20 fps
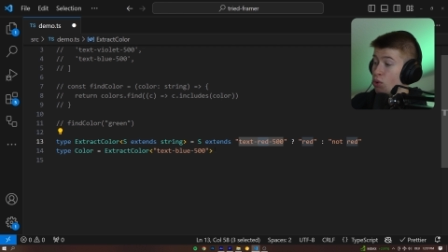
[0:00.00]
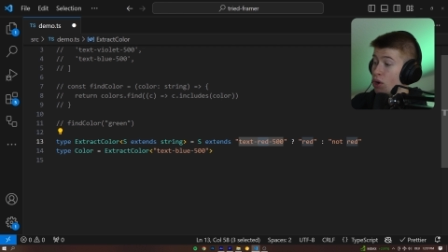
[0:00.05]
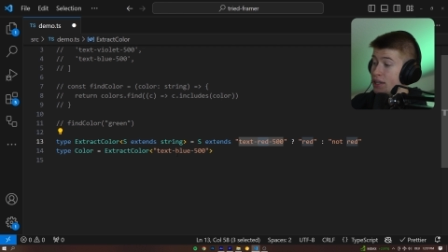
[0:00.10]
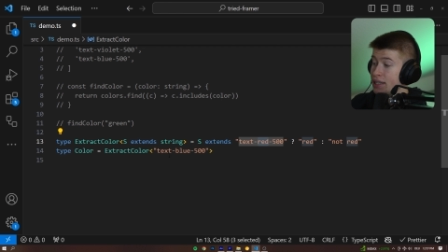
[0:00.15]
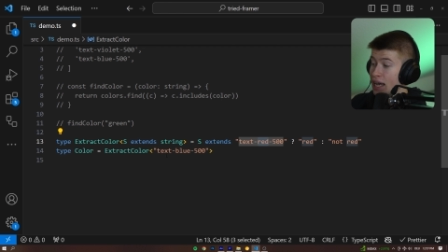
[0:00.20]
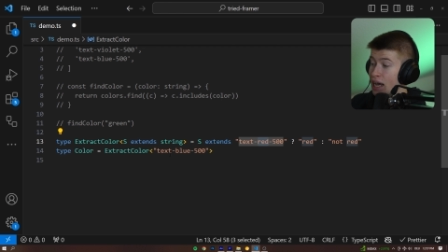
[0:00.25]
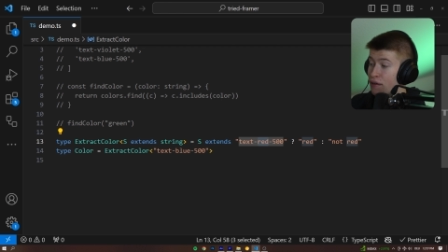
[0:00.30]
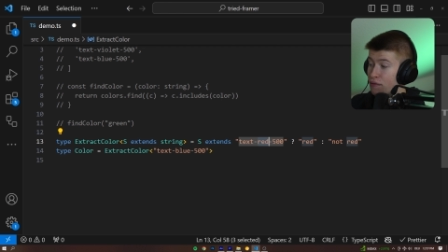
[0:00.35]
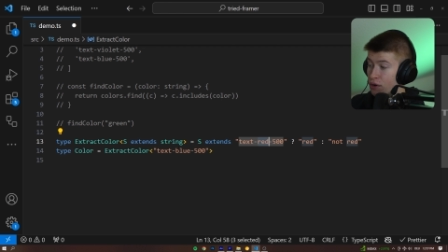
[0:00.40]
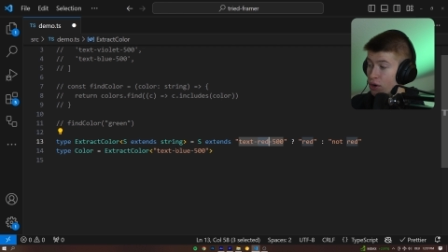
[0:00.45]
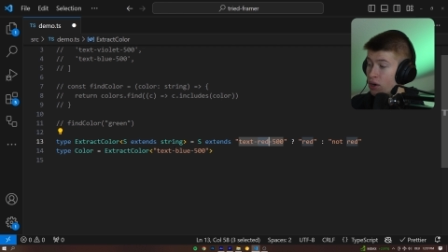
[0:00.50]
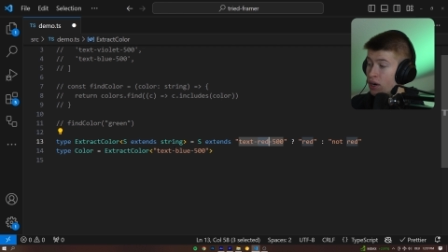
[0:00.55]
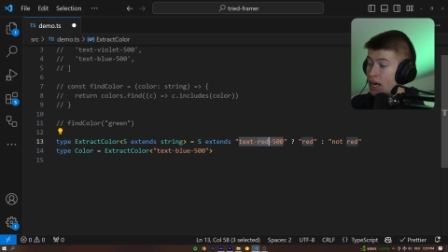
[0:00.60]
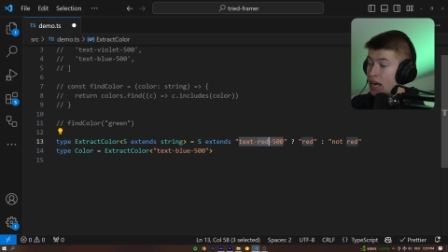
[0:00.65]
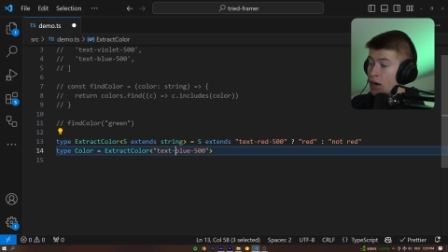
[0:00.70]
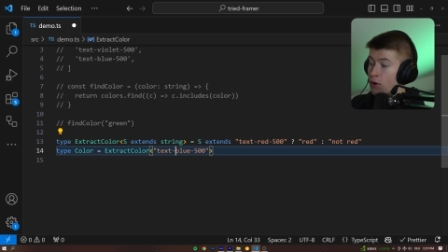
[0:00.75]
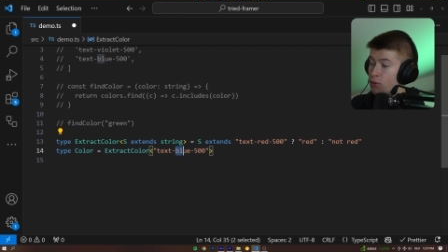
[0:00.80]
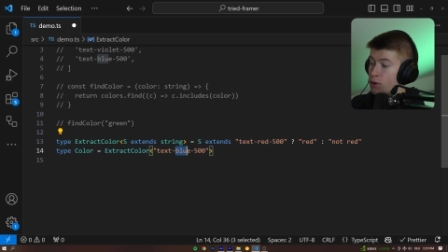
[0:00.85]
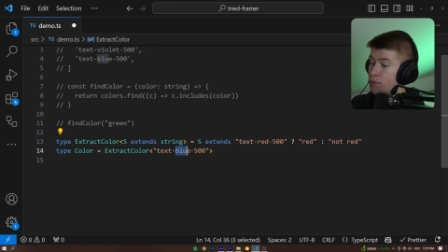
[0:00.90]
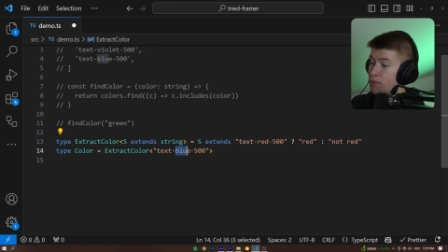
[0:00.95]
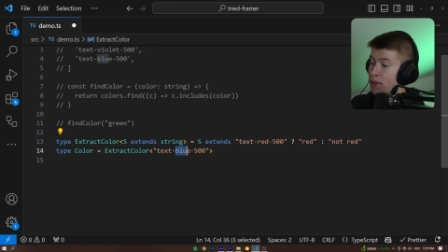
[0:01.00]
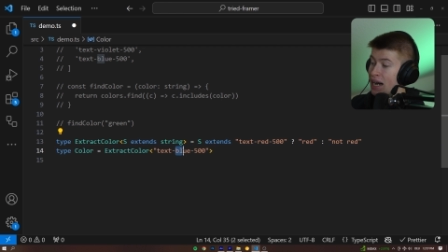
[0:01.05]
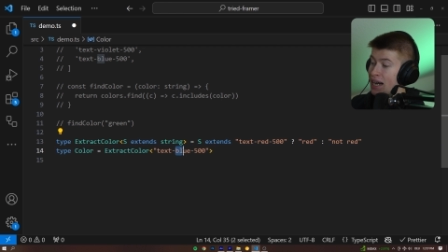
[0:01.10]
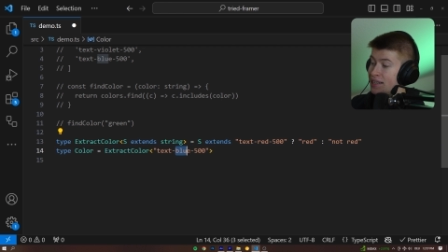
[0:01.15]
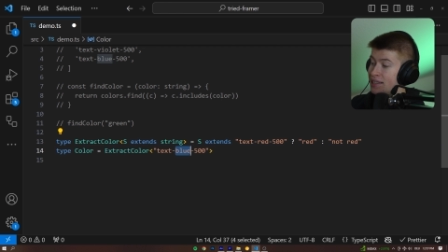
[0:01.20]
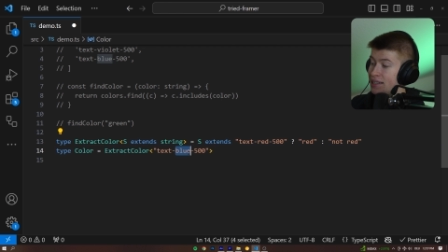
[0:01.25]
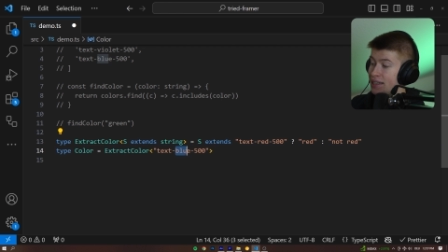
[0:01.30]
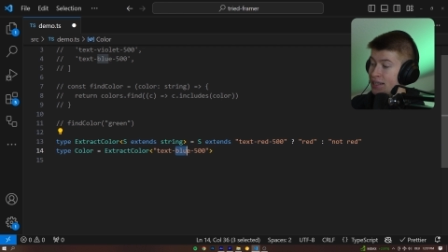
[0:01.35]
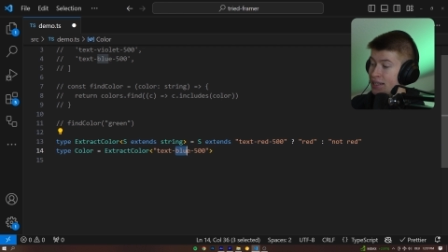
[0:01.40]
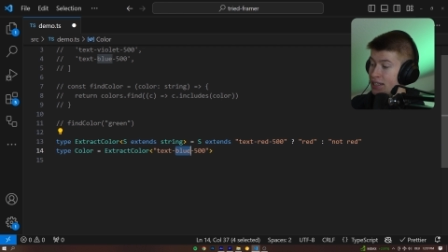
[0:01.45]
whatever we
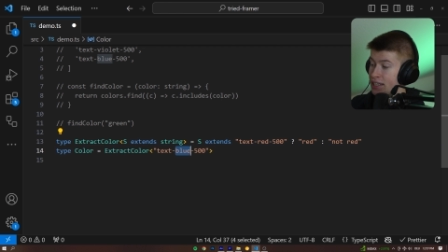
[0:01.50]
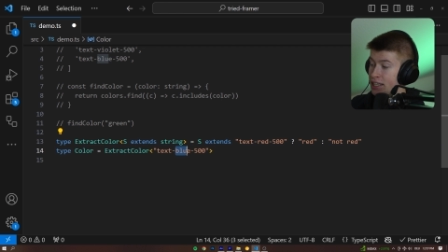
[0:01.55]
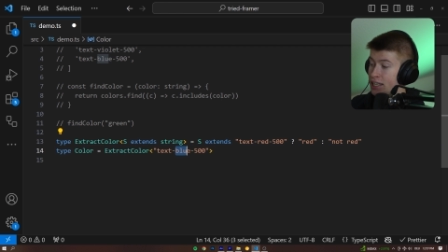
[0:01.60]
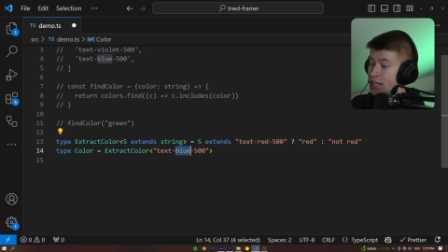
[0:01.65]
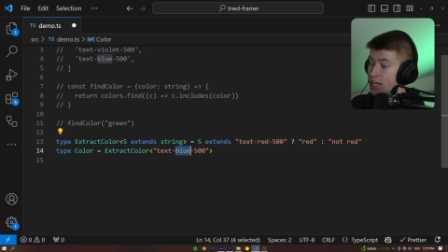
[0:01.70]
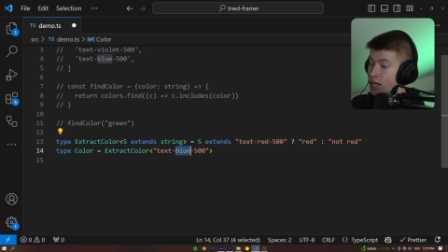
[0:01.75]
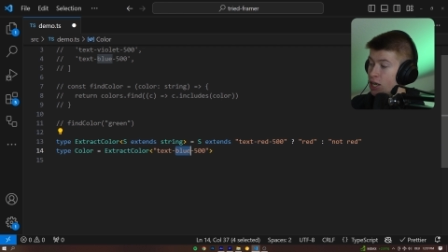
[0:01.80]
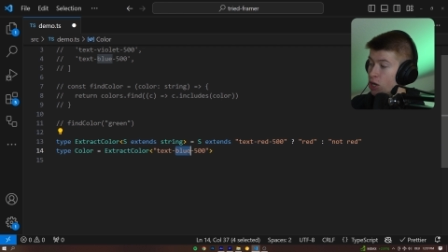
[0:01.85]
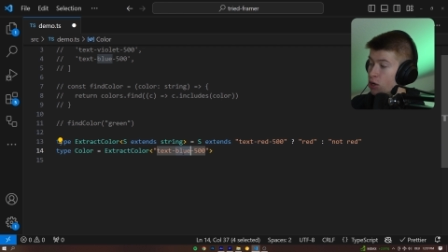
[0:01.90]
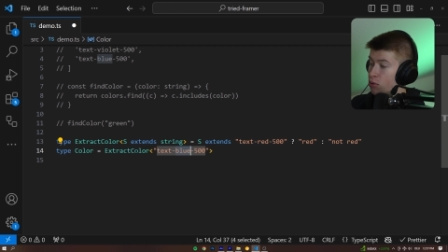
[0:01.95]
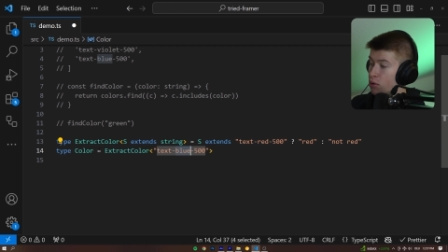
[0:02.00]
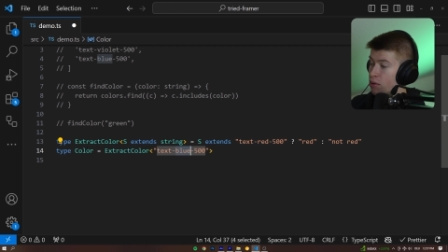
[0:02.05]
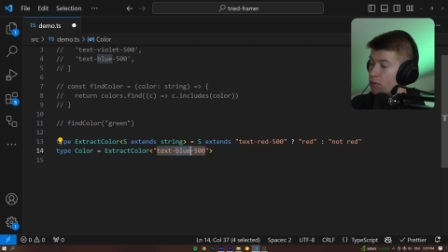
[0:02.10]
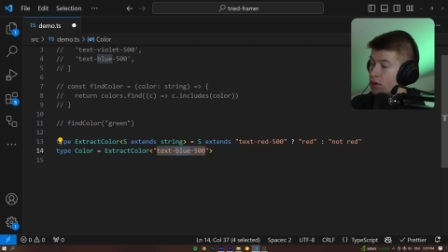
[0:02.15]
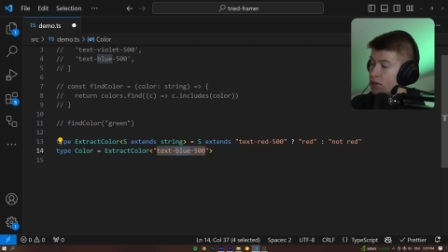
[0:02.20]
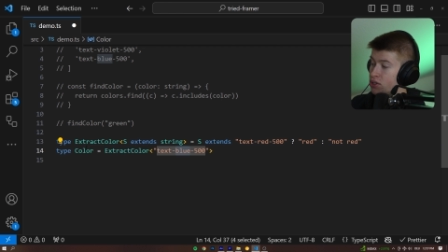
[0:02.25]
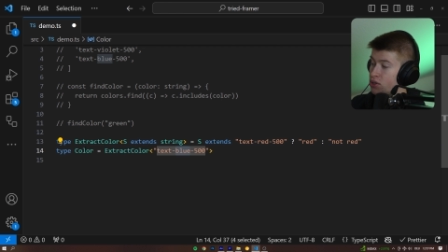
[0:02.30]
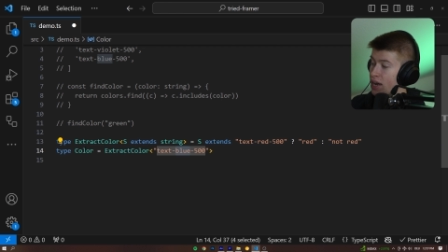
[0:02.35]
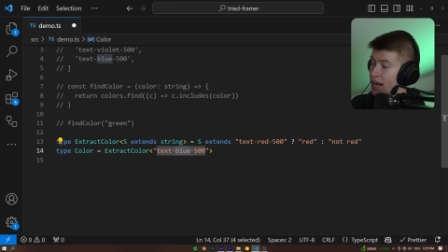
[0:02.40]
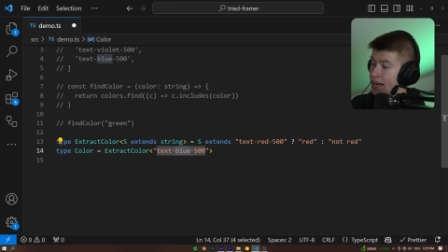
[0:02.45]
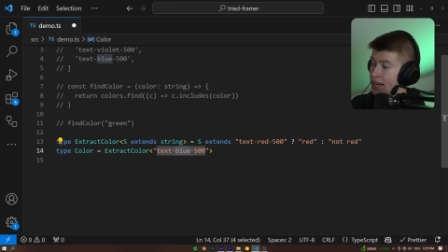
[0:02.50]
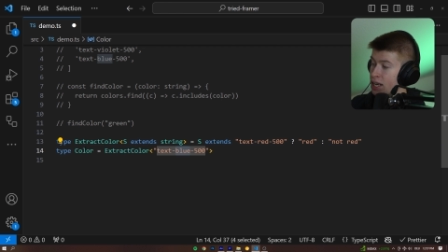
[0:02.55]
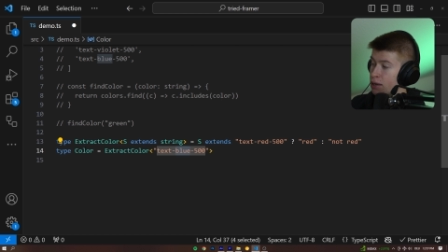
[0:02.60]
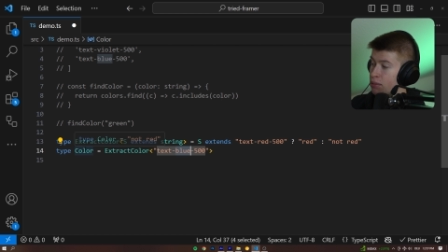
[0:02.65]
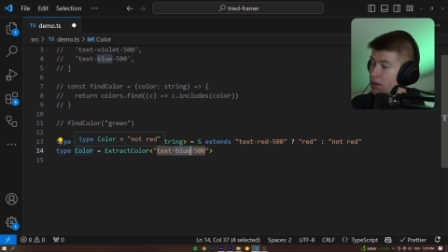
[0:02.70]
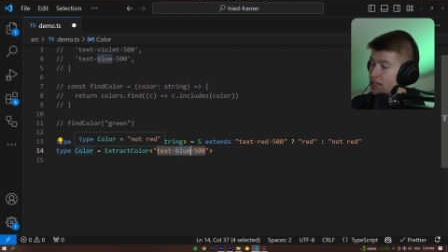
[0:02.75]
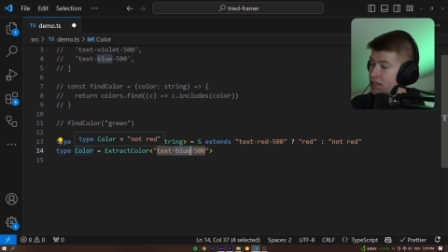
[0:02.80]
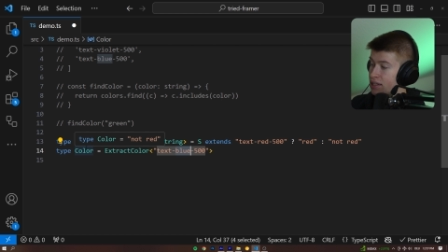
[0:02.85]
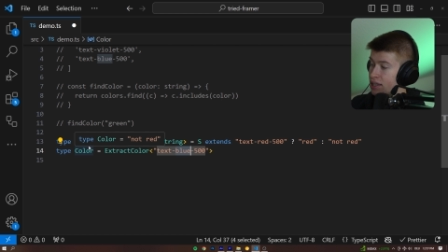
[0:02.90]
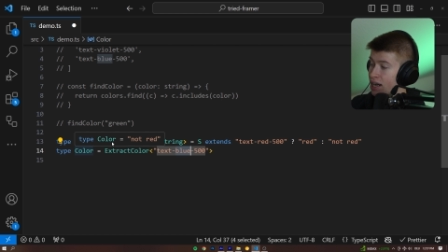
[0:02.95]
pass in here, we want to end
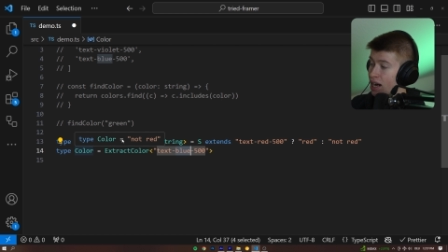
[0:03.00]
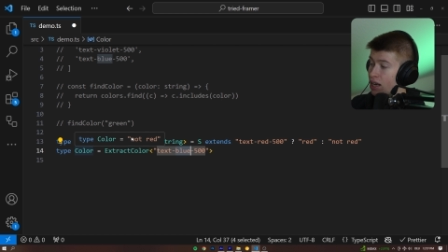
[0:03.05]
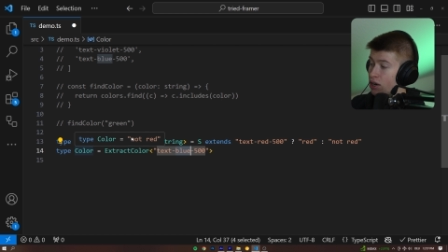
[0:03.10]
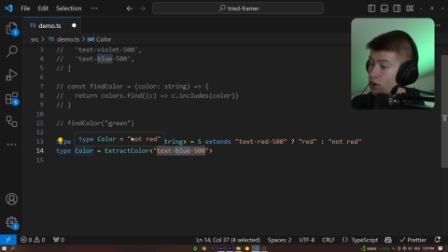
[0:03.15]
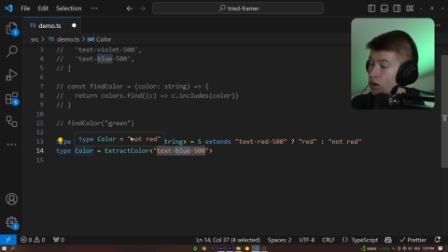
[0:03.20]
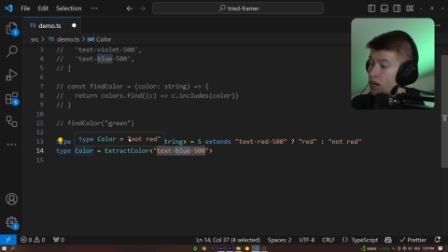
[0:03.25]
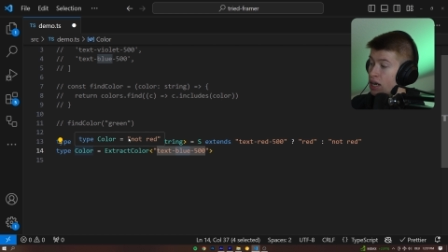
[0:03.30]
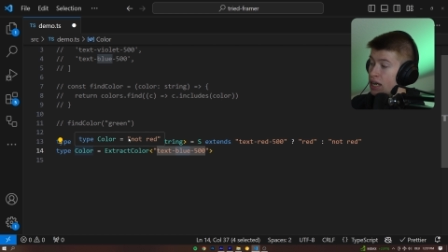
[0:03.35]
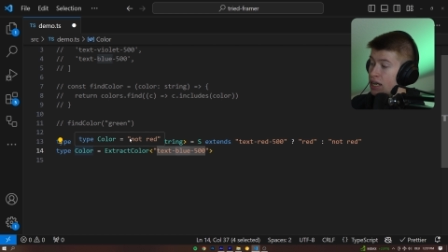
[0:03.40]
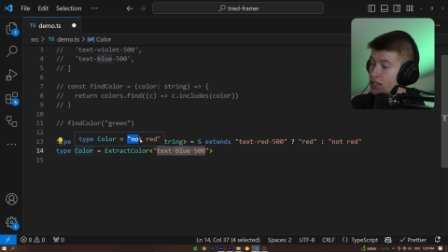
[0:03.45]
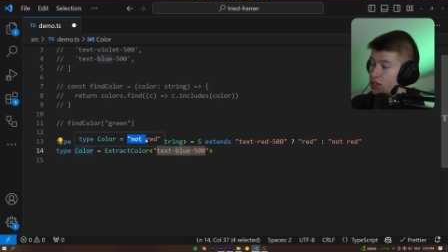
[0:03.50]
up as the color.